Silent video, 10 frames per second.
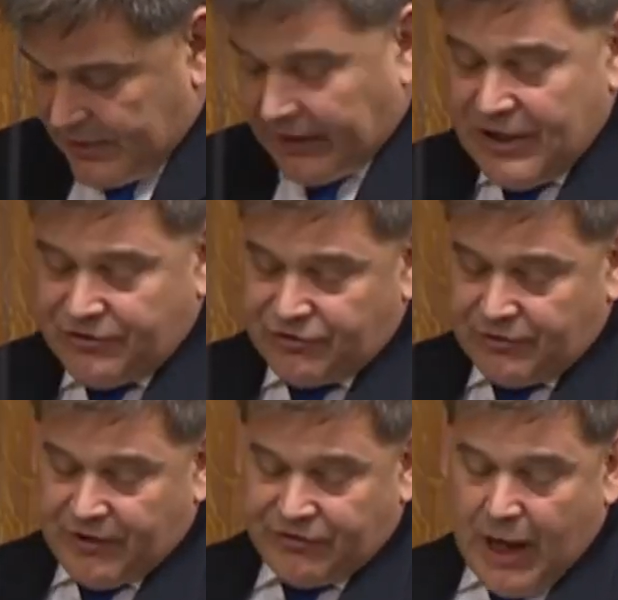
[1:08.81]
Cases
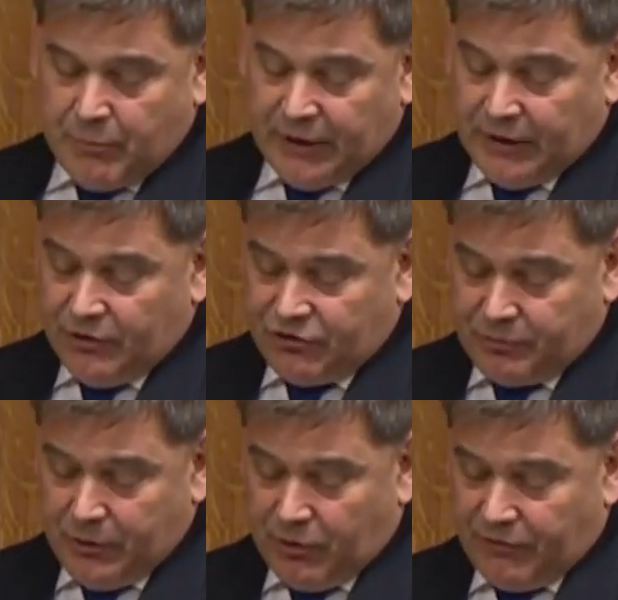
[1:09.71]
of this happening used to
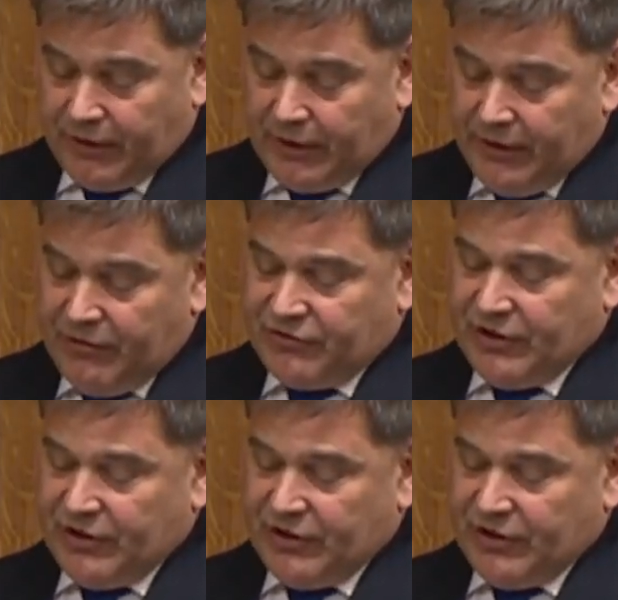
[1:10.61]
be one of the clearest